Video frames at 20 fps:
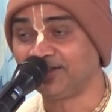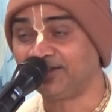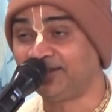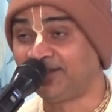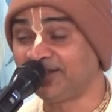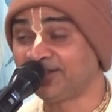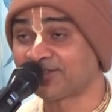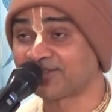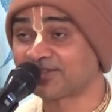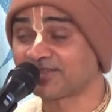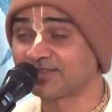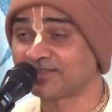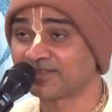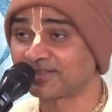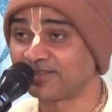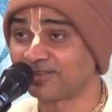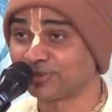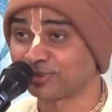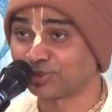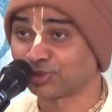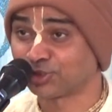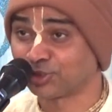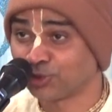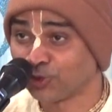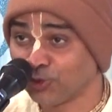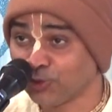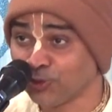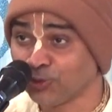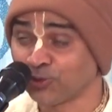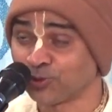This
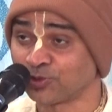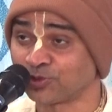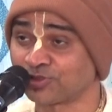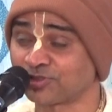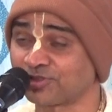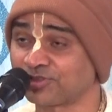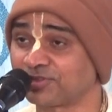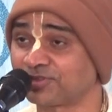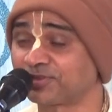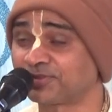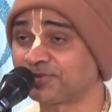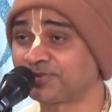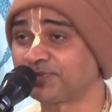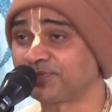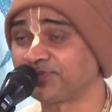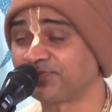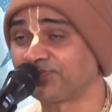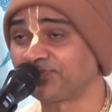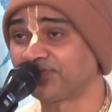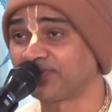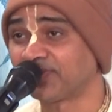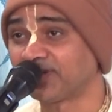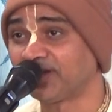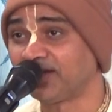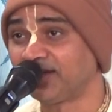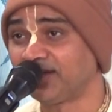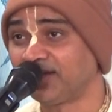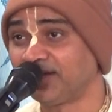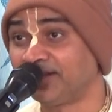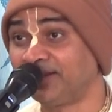shows
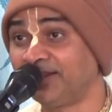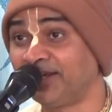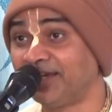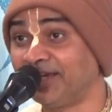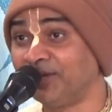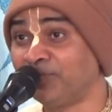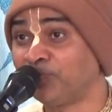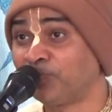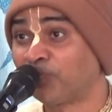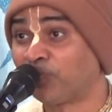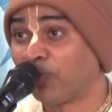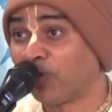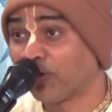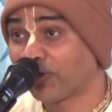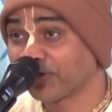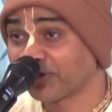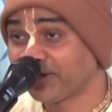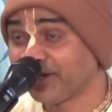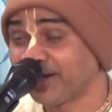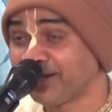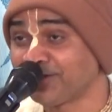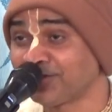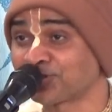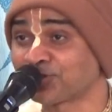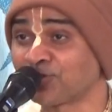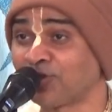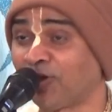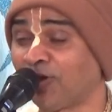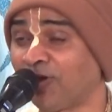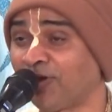the
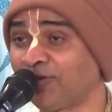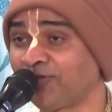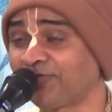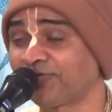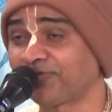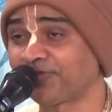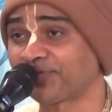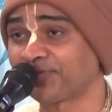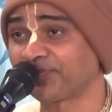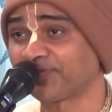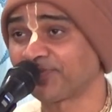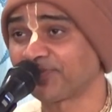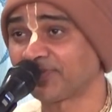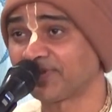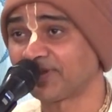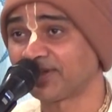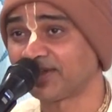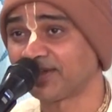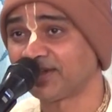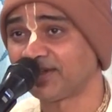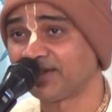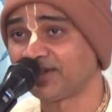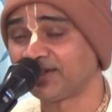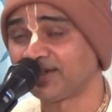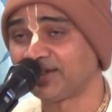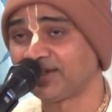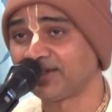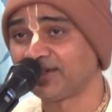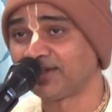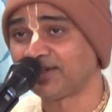importance of
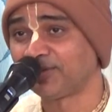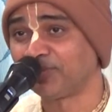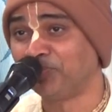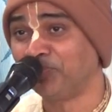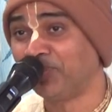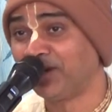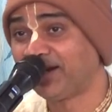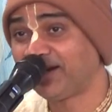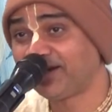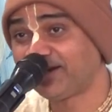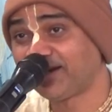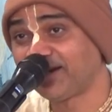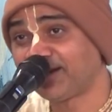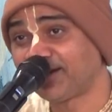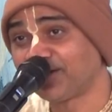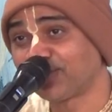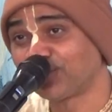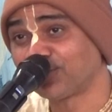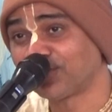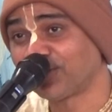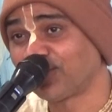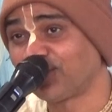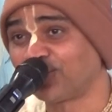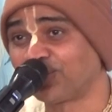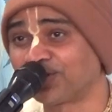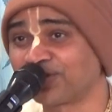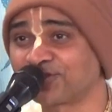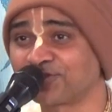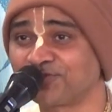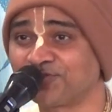meditating on the
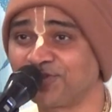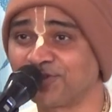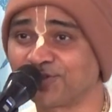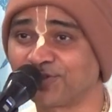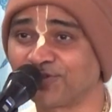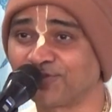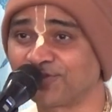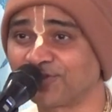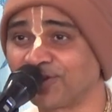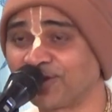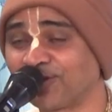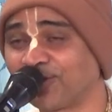lotus feet of the